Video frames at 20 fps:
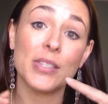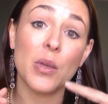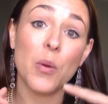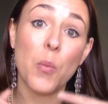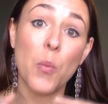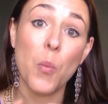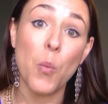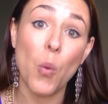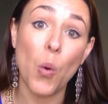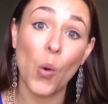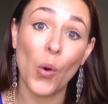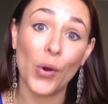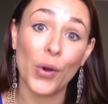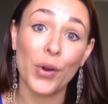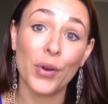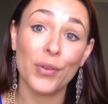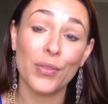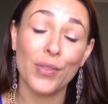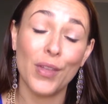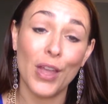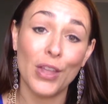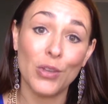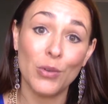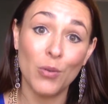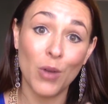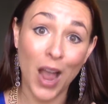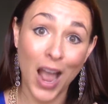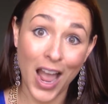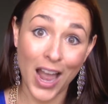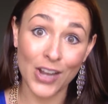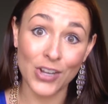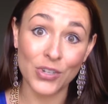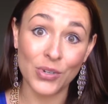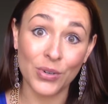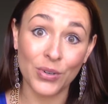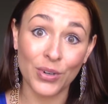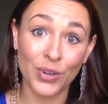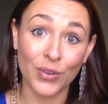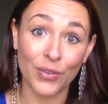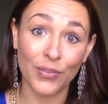the more that you
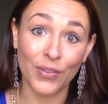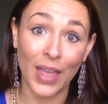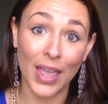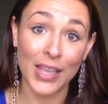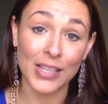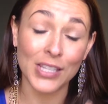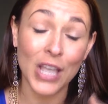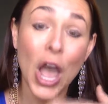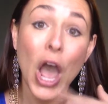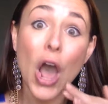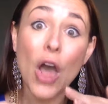contour your face,